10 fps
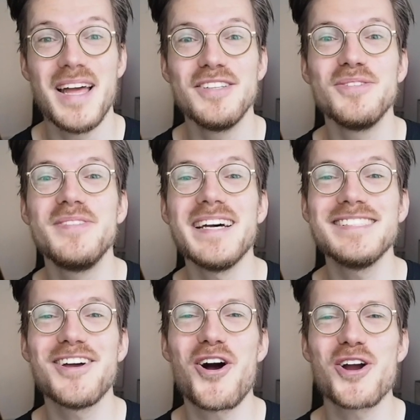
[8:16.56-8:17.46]
To
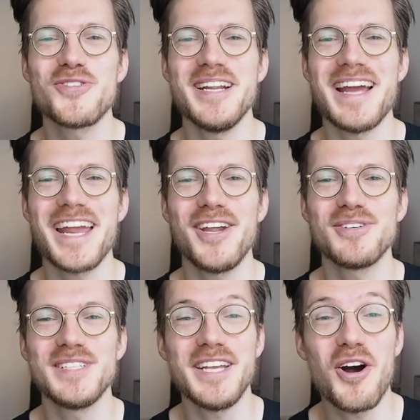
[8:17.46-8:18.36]
test the heart rate
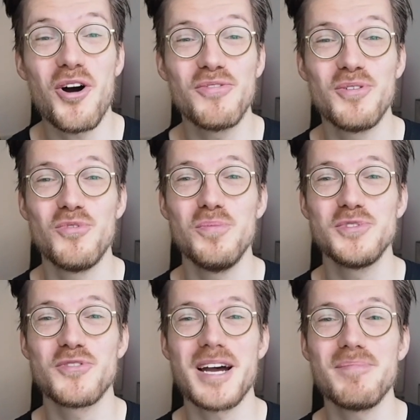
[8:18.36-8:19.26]
accuracy of the Whoop
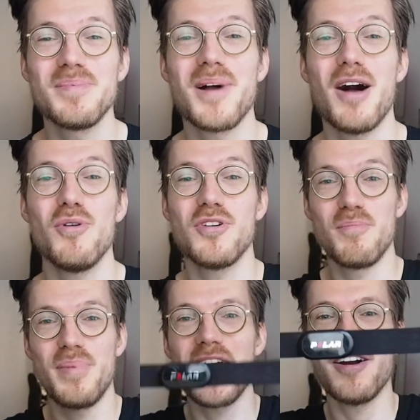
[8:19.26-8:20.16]
strap, I will
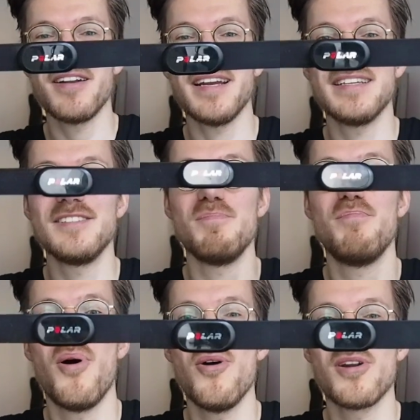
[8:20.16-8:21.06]
compare it against the
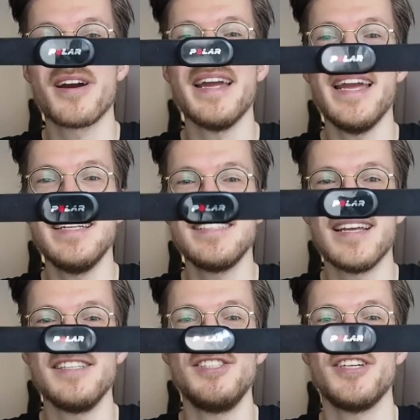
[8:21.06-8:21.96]
Polar
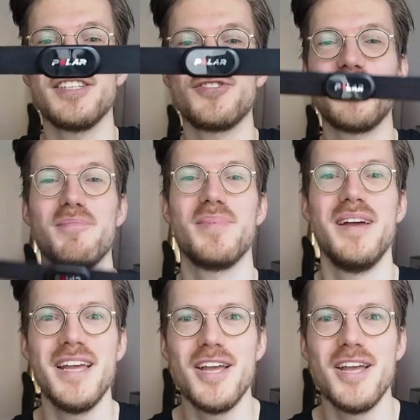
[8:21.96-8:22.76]
H10 chest strap,